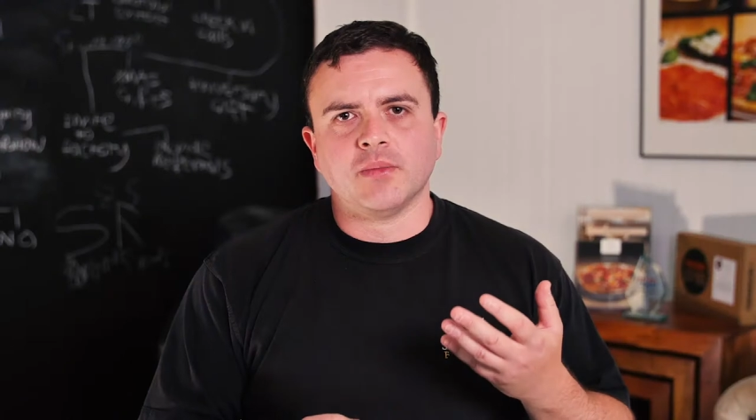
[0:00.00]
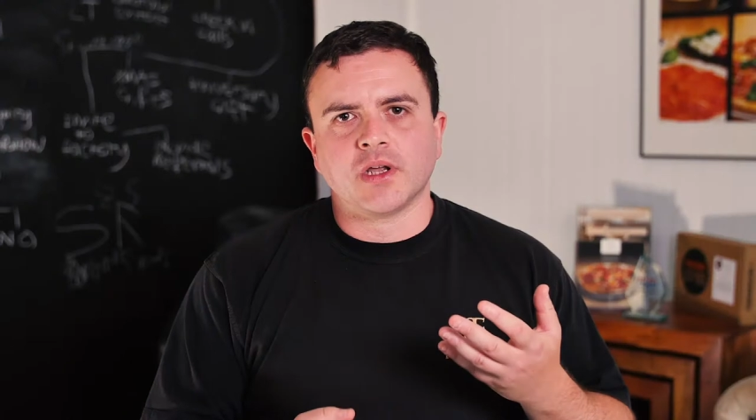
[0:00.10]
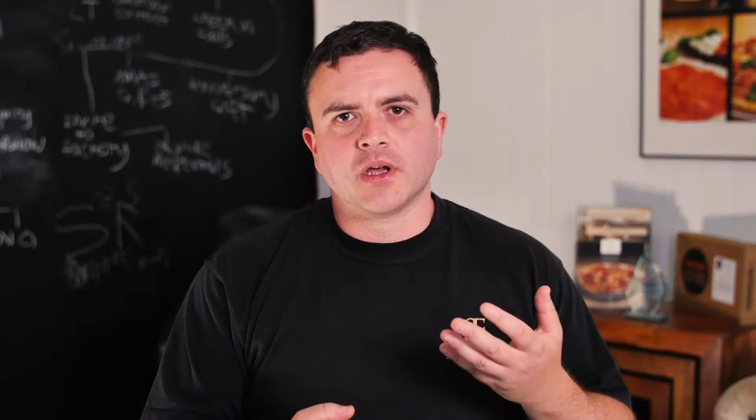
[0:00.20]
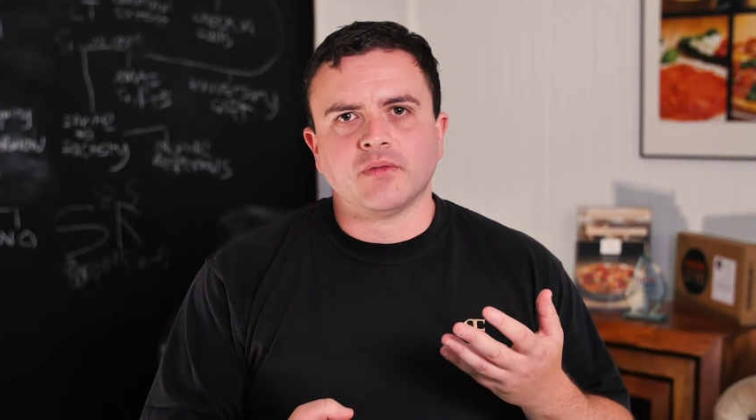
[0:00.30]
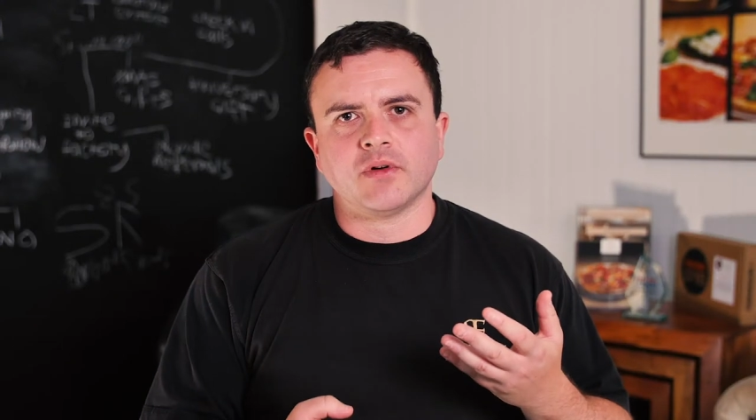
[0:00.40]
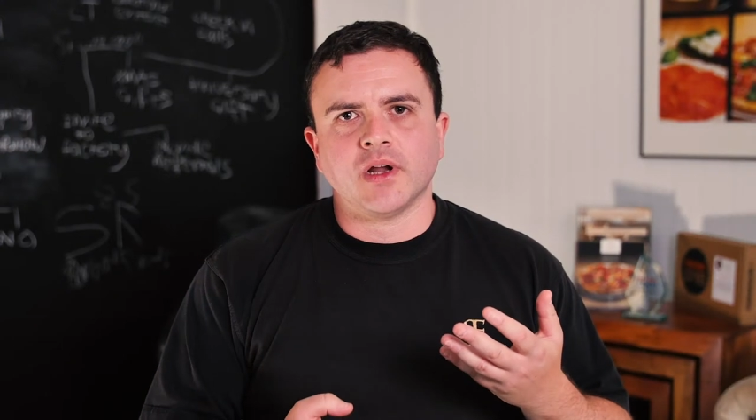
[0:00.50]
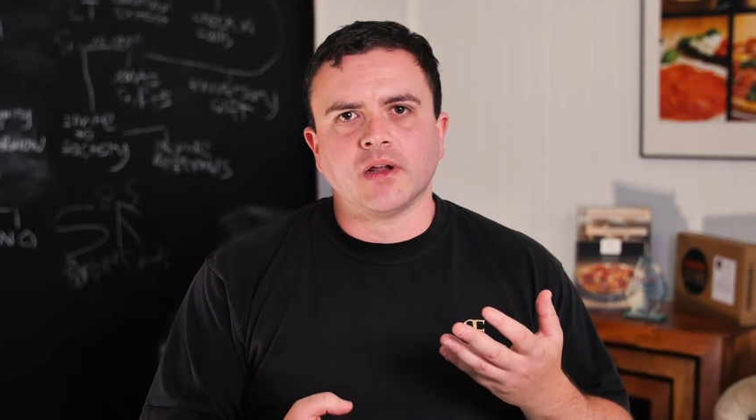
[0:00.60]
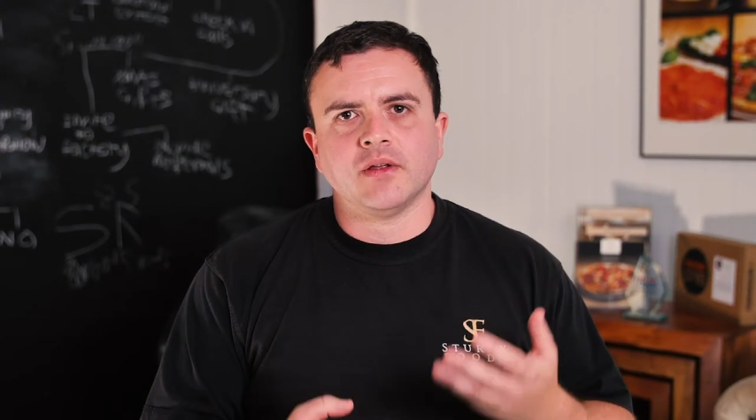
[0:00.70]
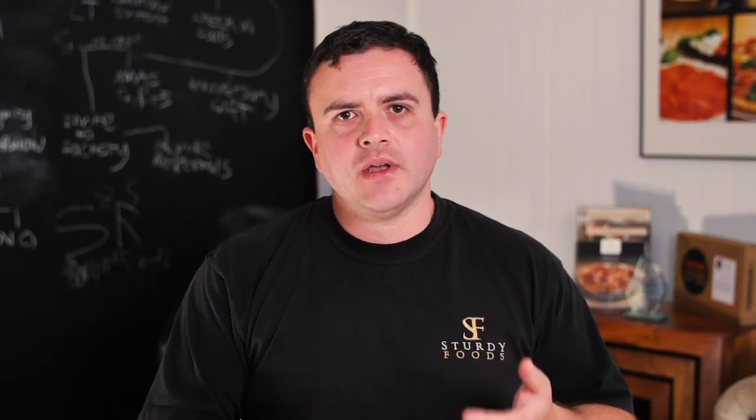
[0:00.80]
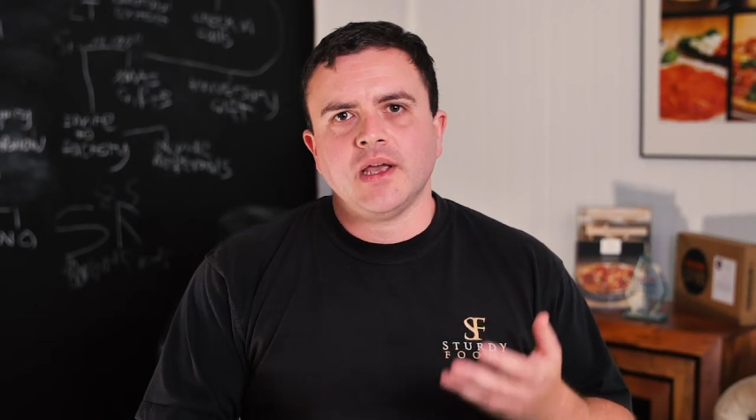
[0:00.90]
be
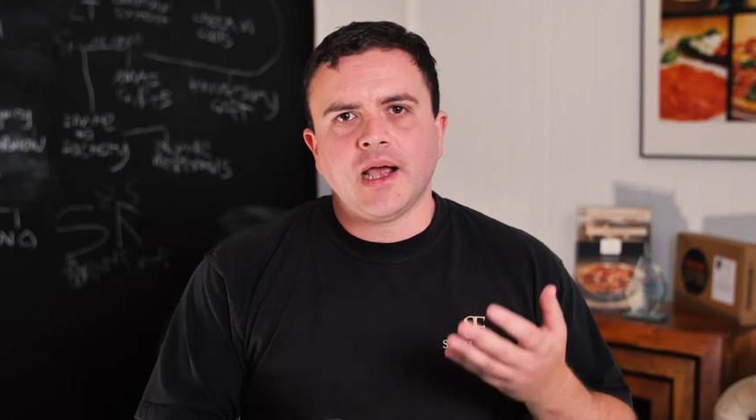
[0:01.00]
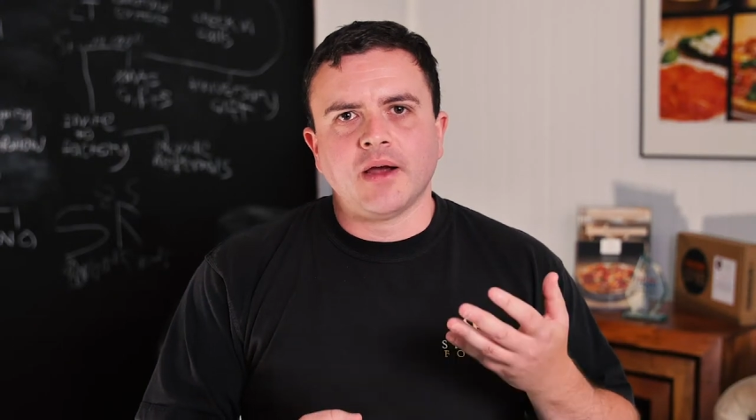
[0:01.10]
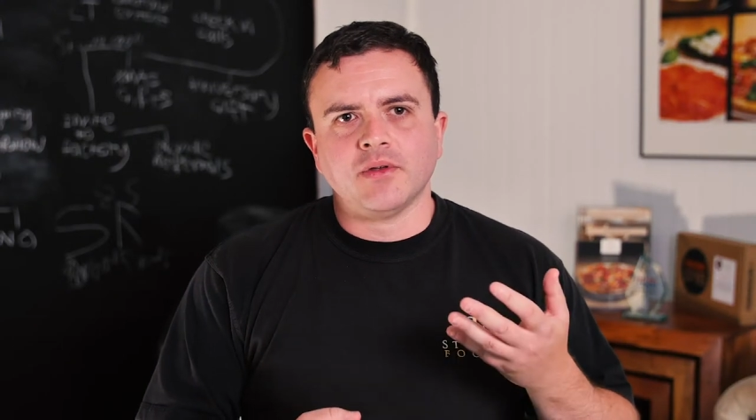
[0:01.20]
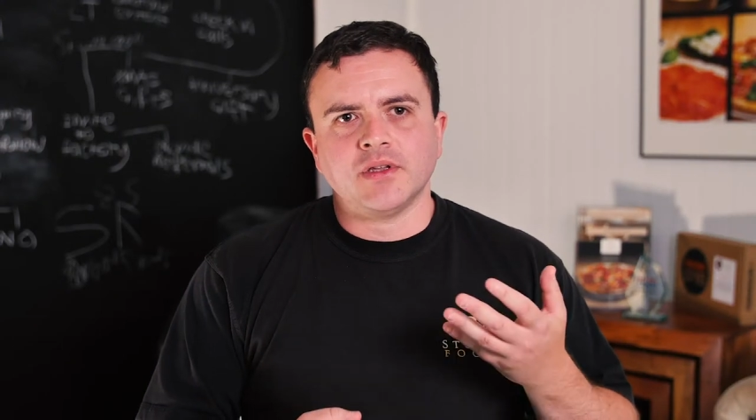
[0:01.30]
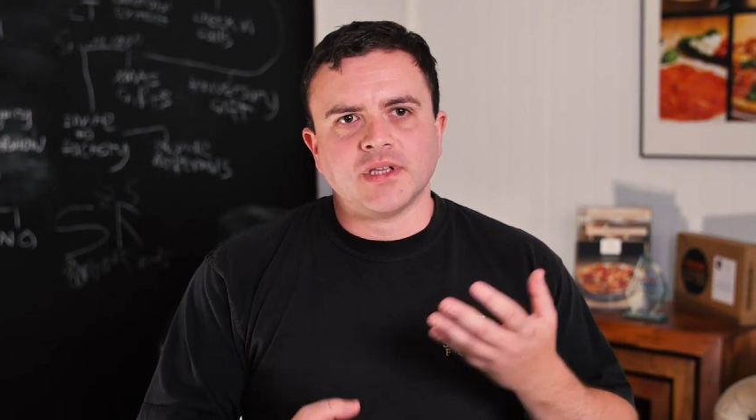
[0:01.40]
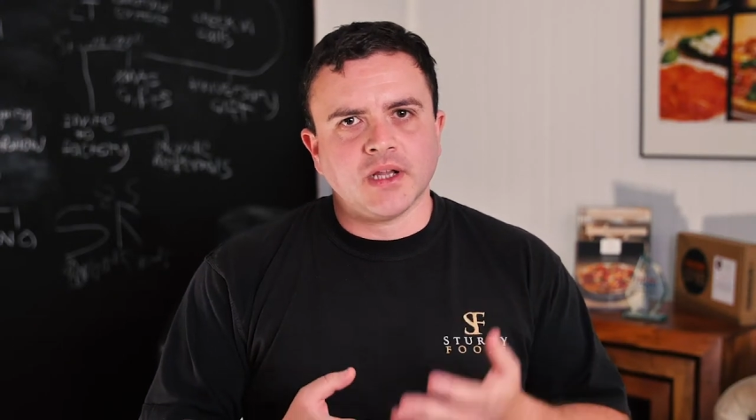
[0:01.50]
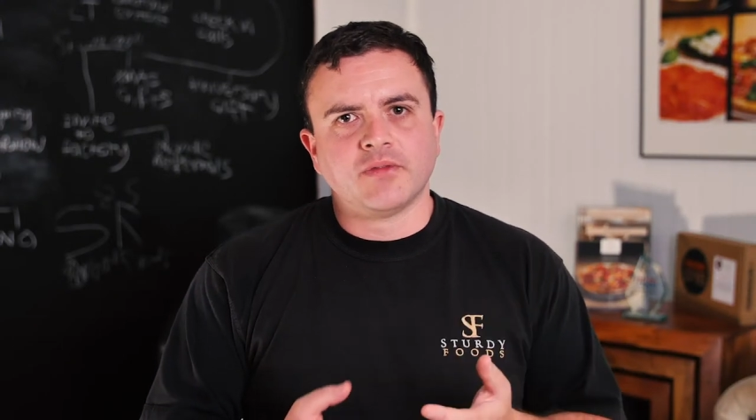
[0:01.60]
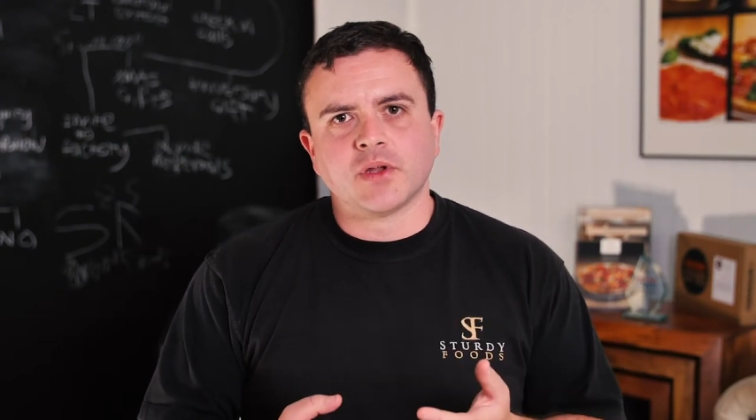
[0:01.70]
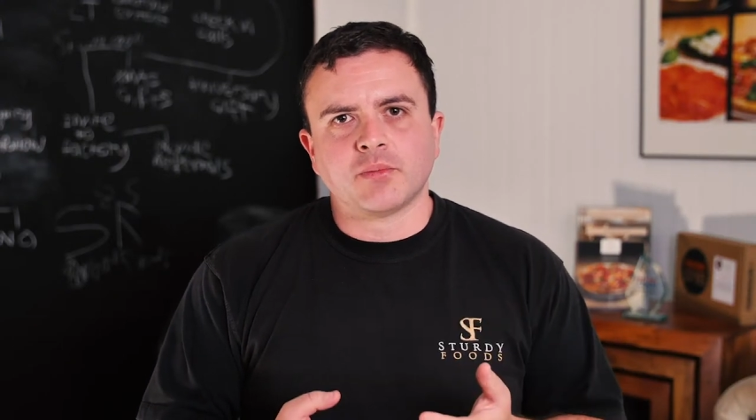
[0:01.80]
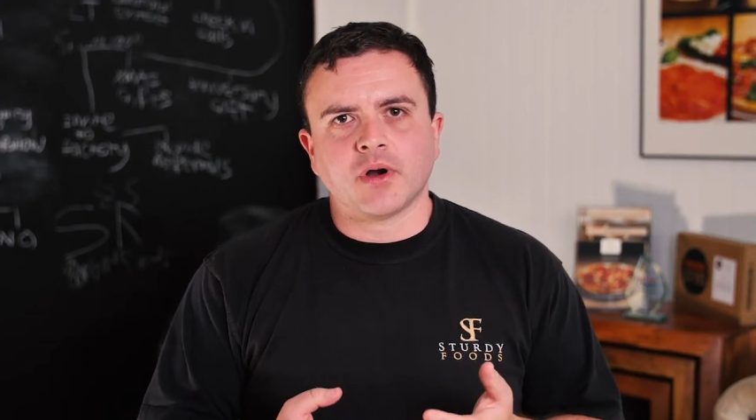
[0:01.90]
covering how you
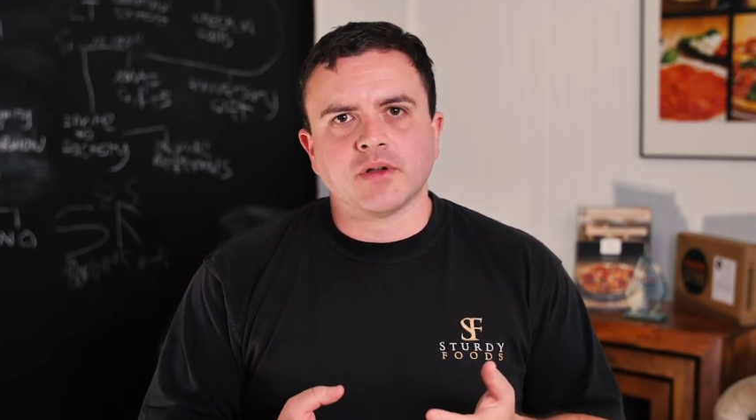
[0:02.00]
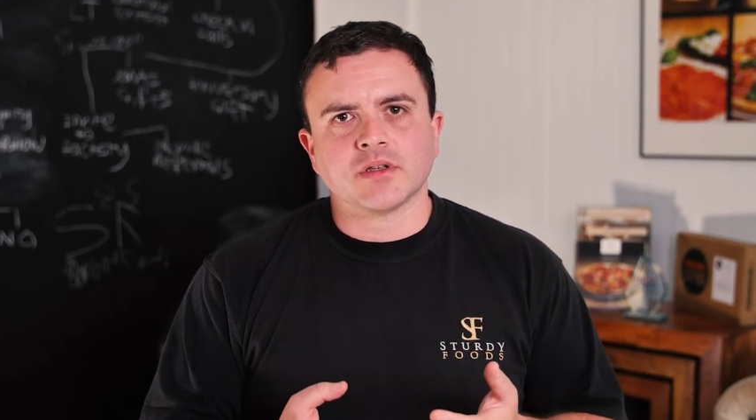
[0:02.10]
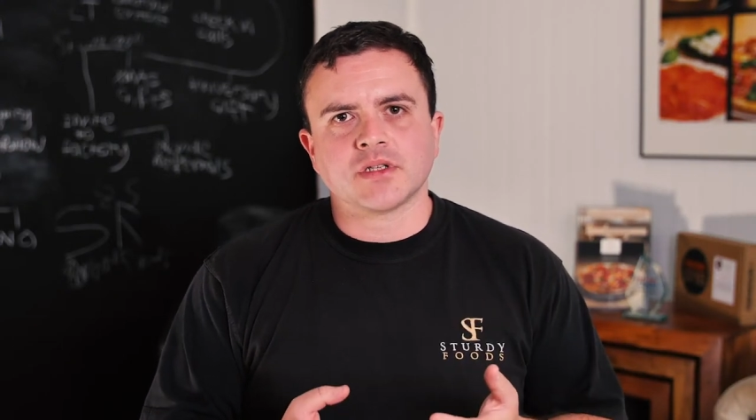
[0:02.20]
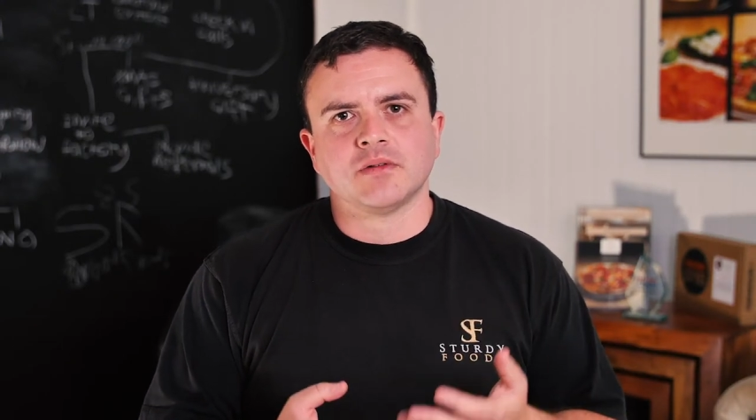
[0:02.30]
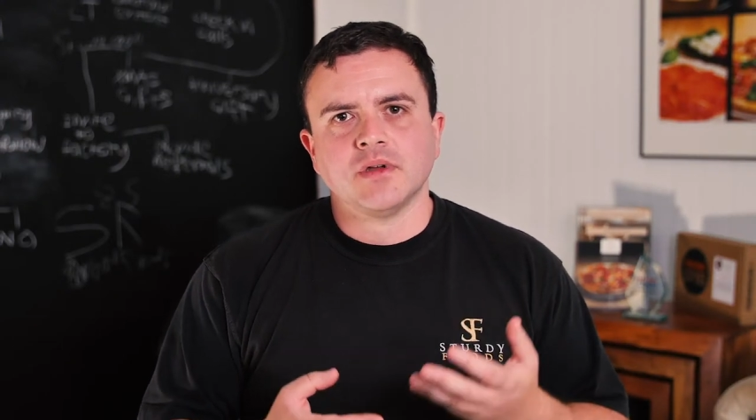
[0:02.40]
deliver the product,